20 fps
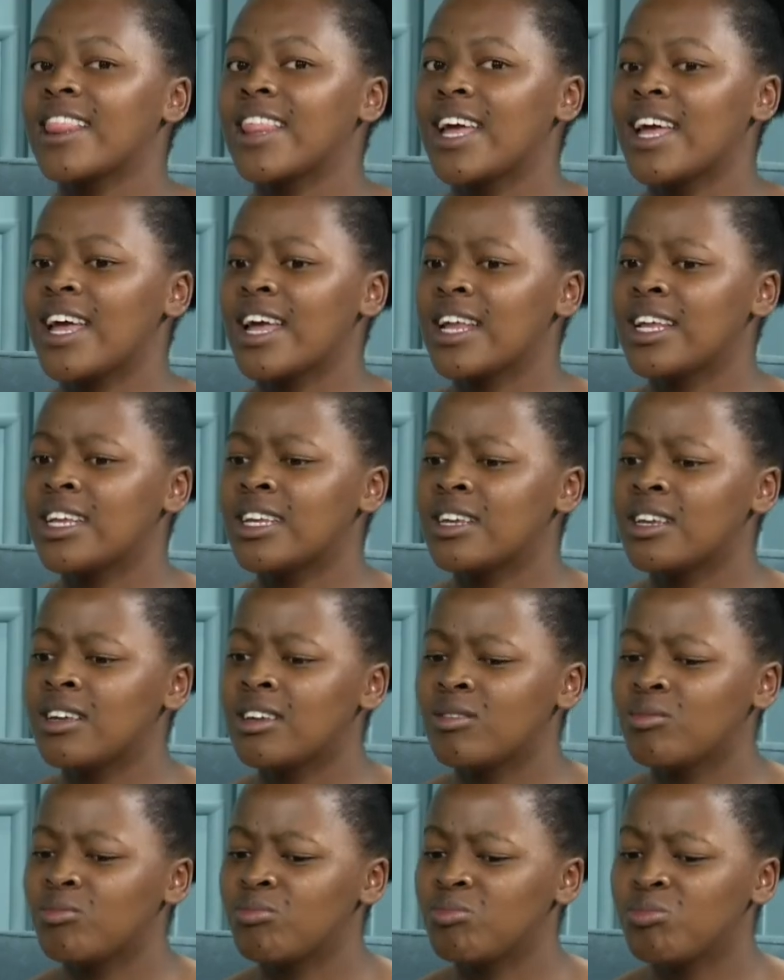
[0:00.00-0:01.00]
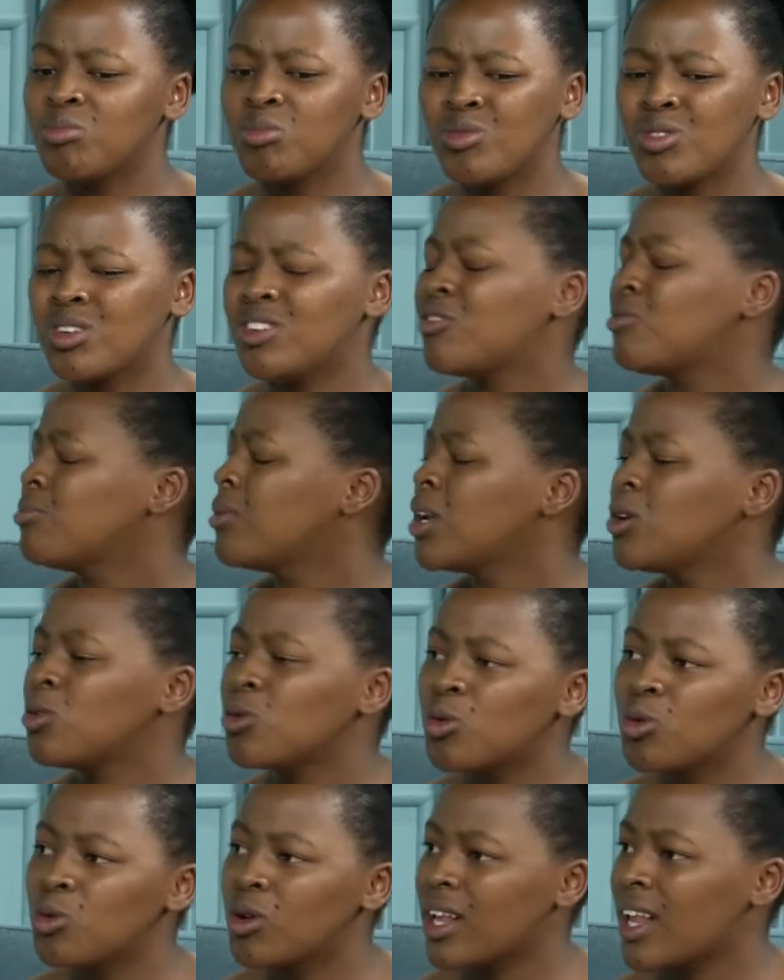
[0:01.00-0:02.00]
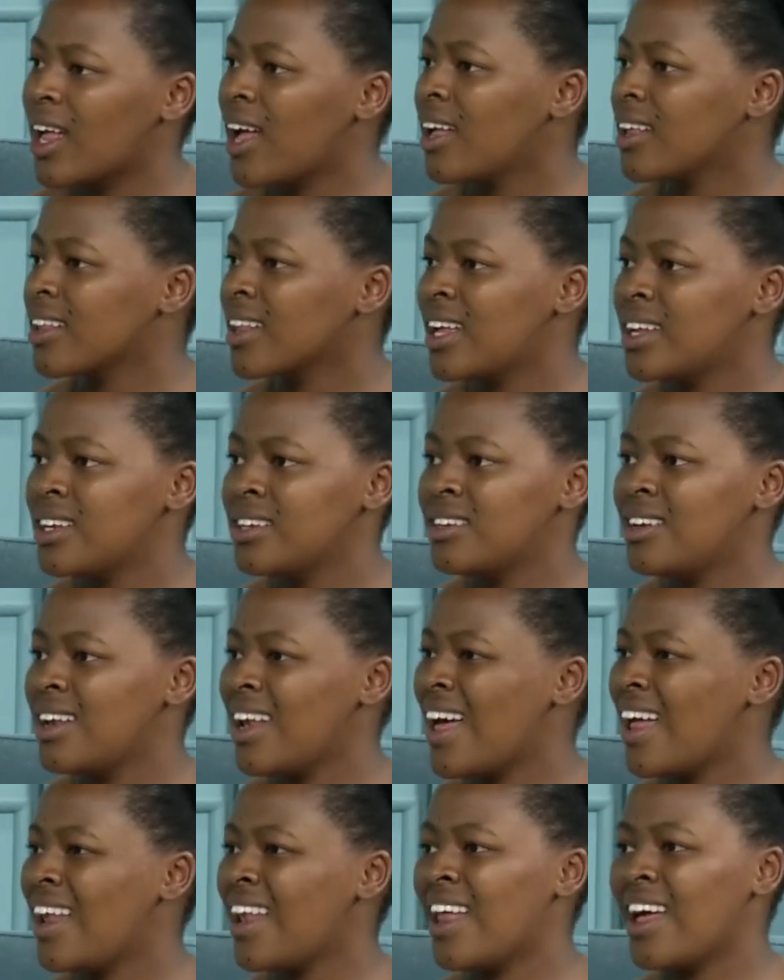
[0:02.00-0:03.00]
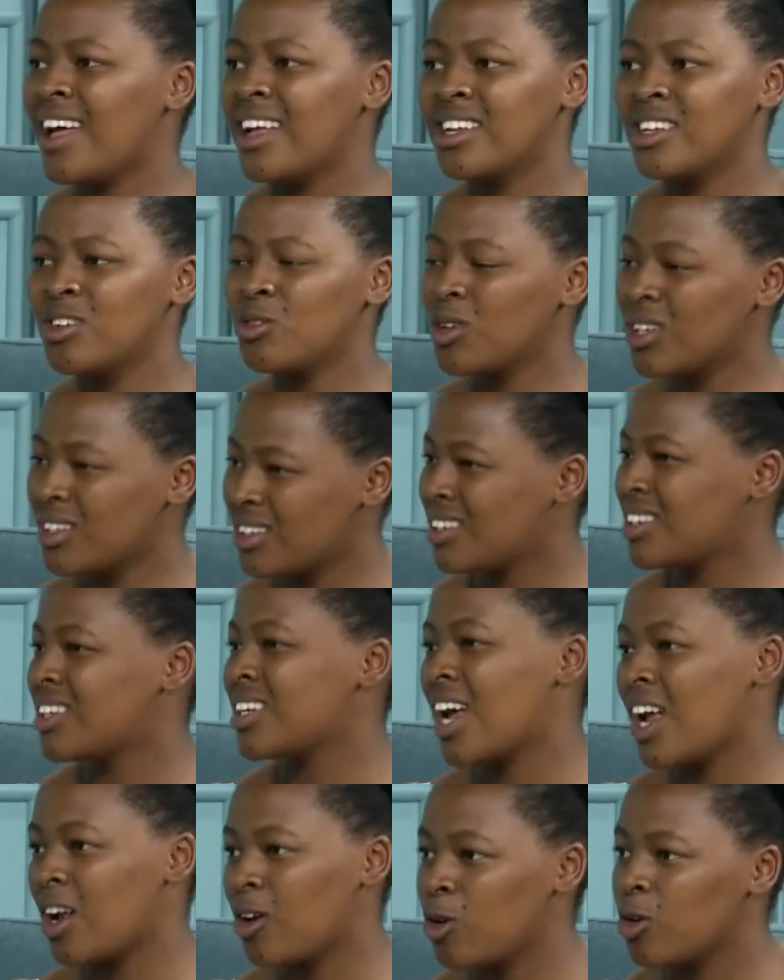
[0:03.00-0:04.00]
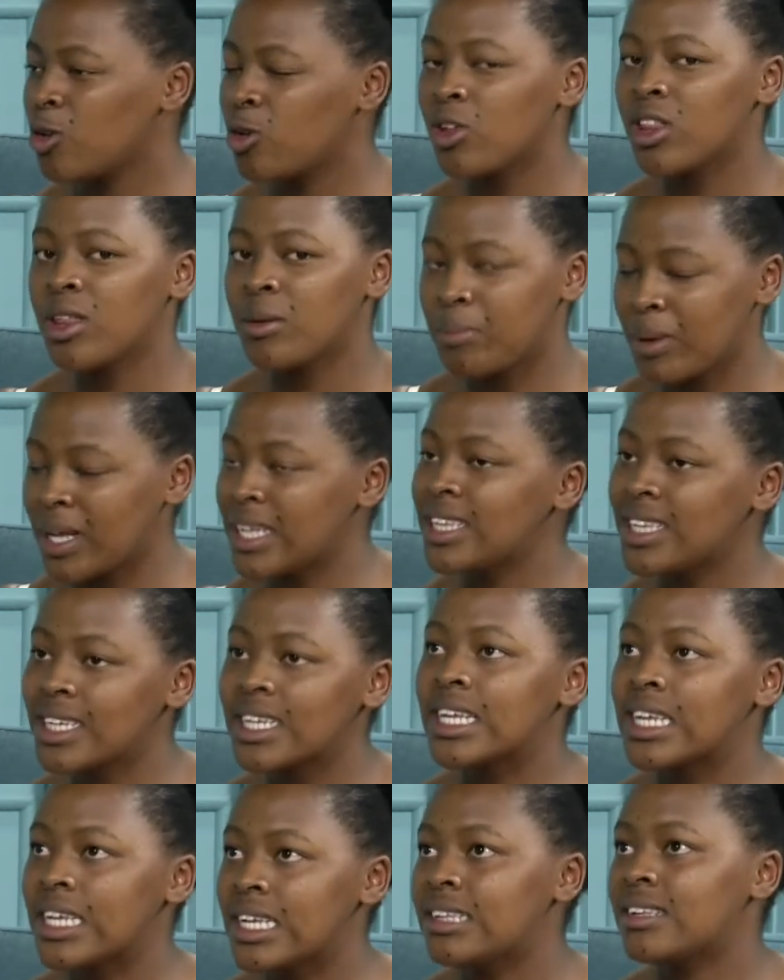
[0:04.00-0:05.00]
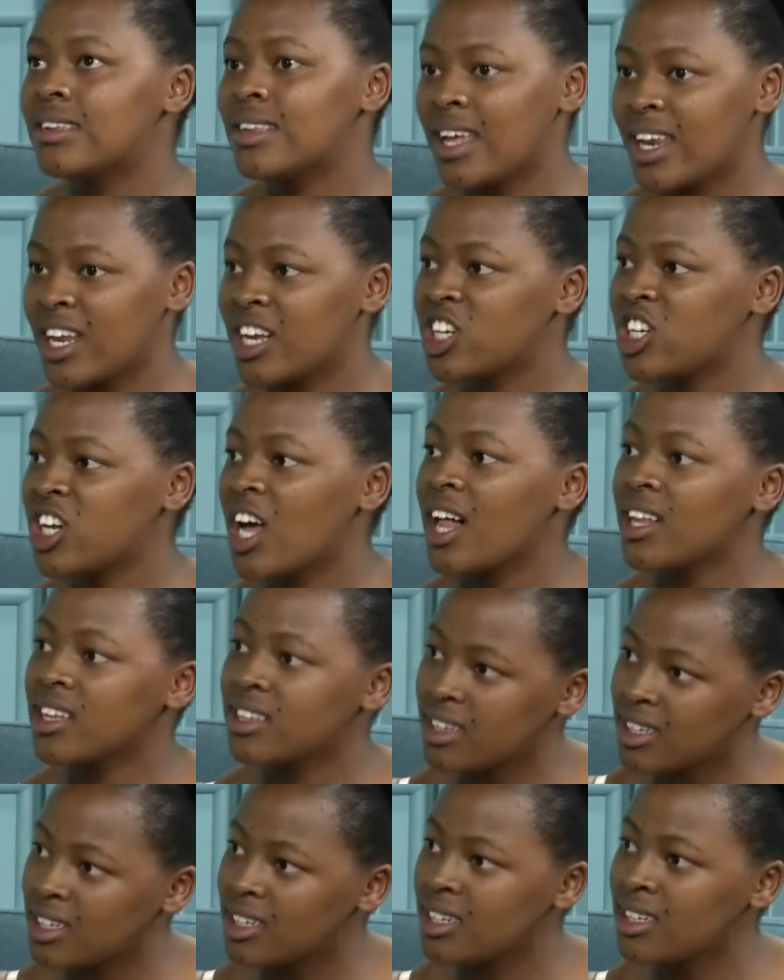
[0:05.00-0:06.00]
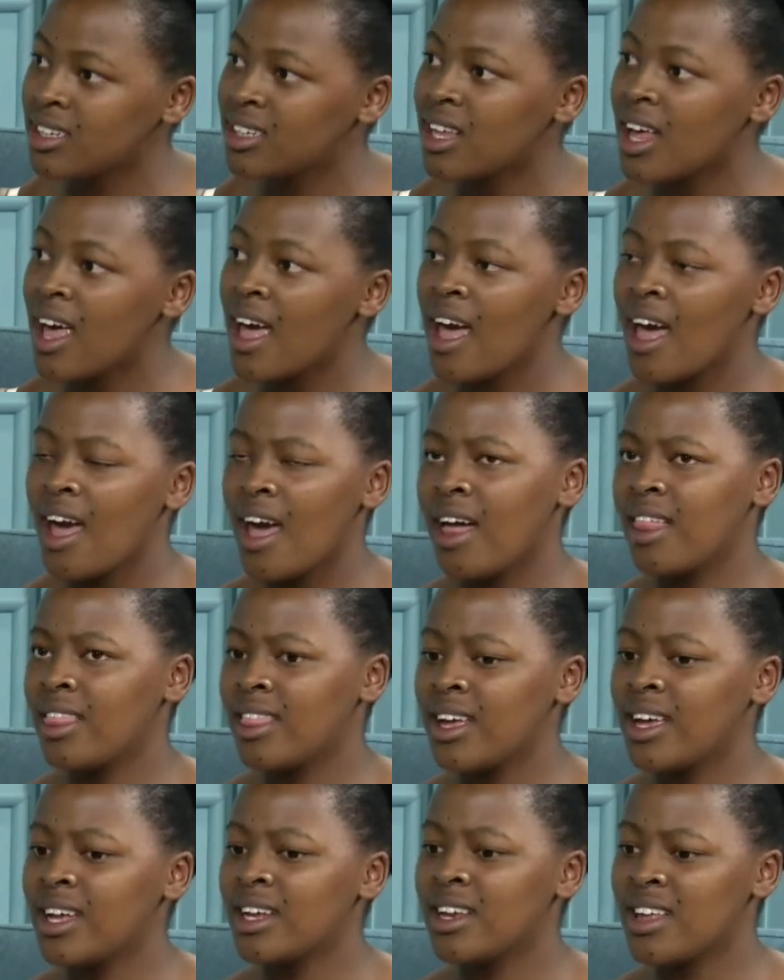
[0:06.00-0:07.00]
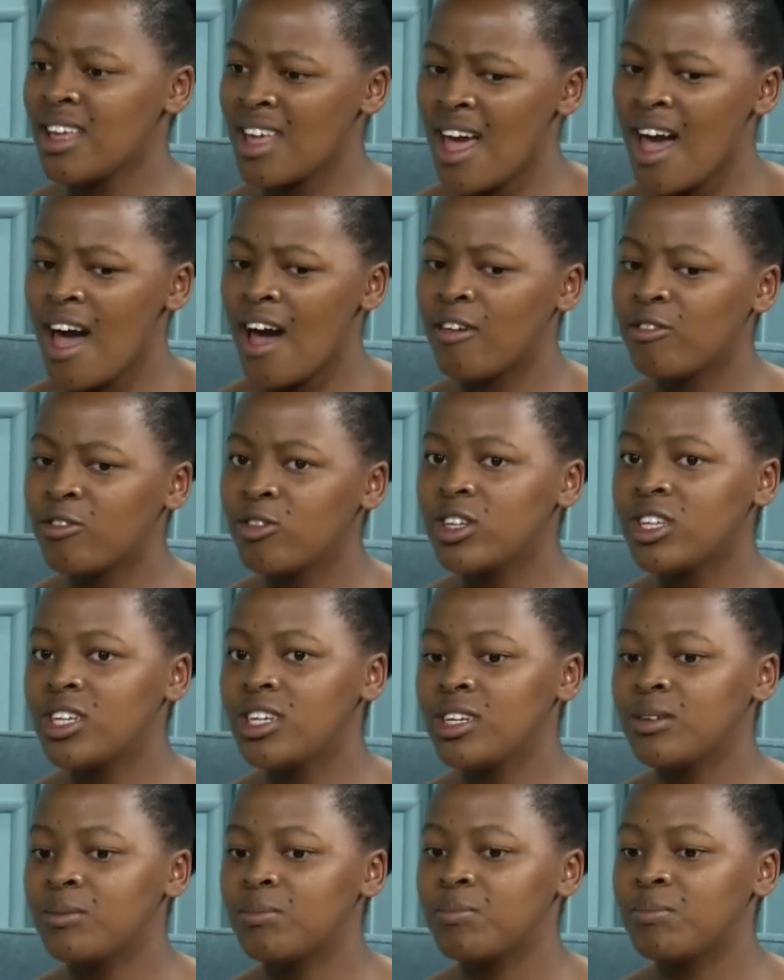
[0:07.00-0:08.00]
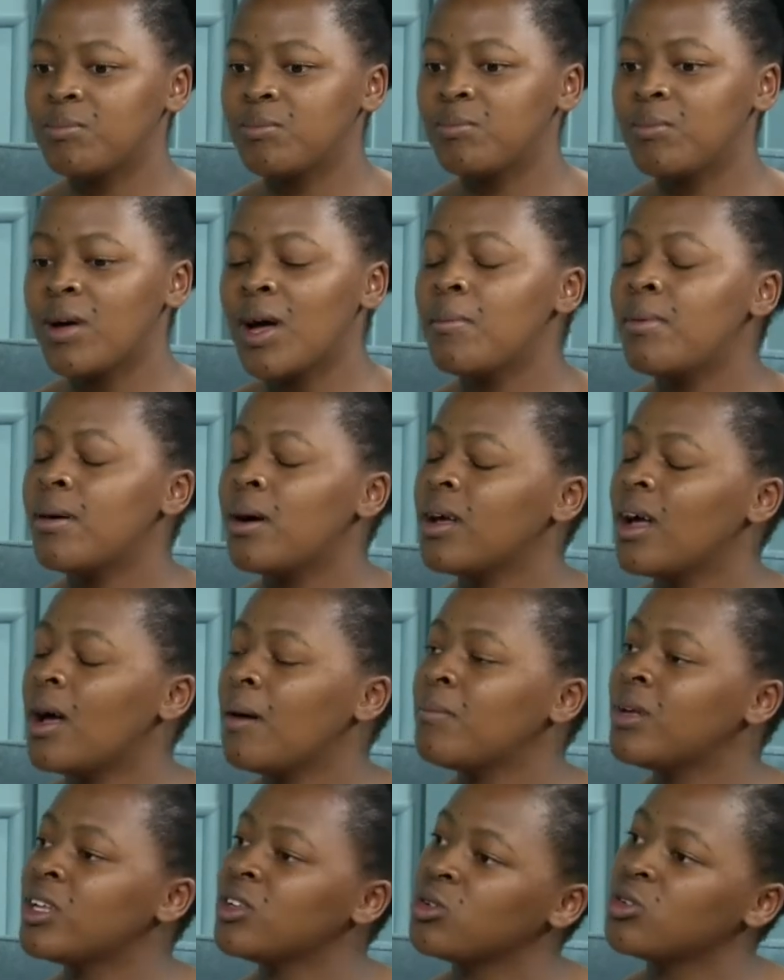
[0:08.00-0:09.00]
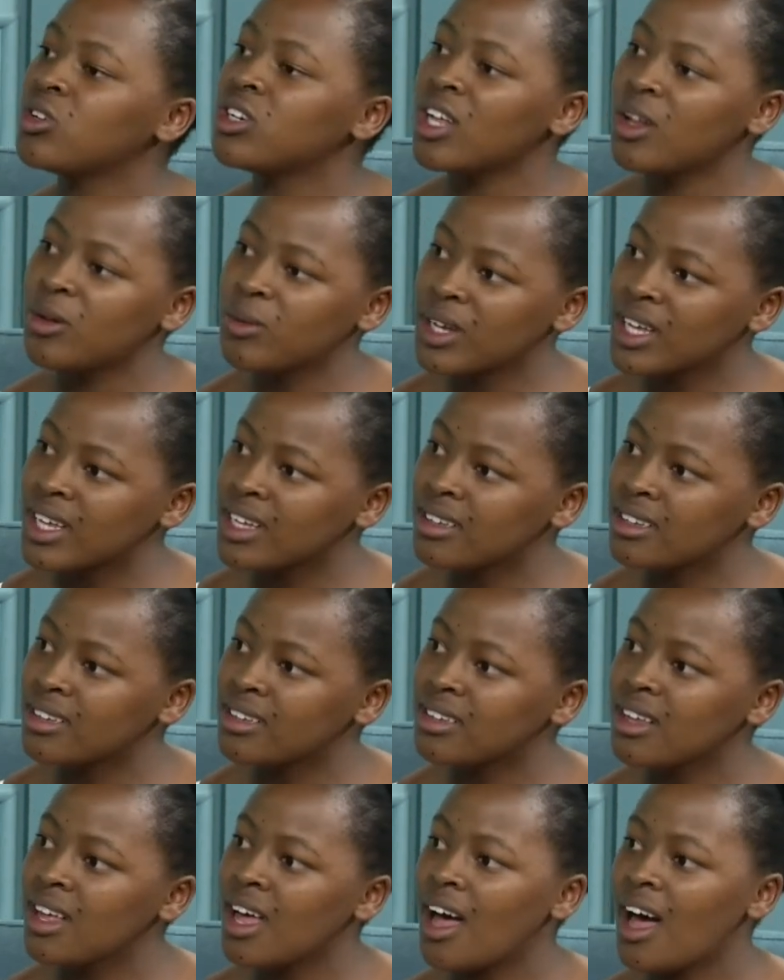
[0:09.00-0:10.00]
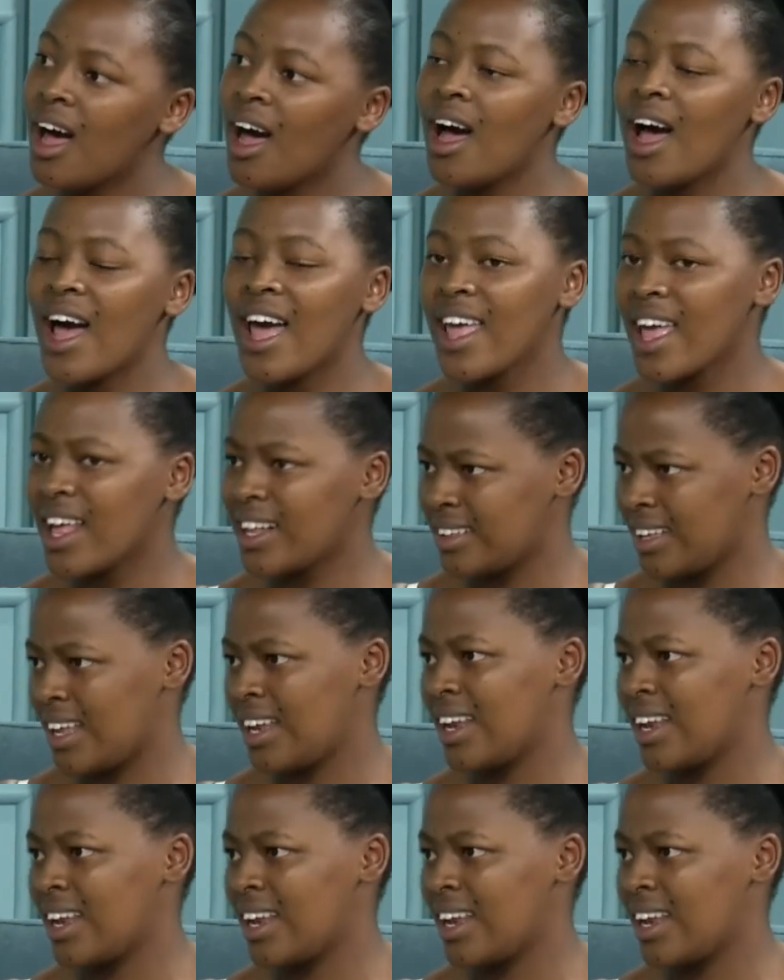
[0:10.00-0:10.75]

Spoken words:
then ndifumana ukudla xa ndilala, into ezinjalo, you know, the basic needs that a child needs. And then futhi baba ama social workers ayeza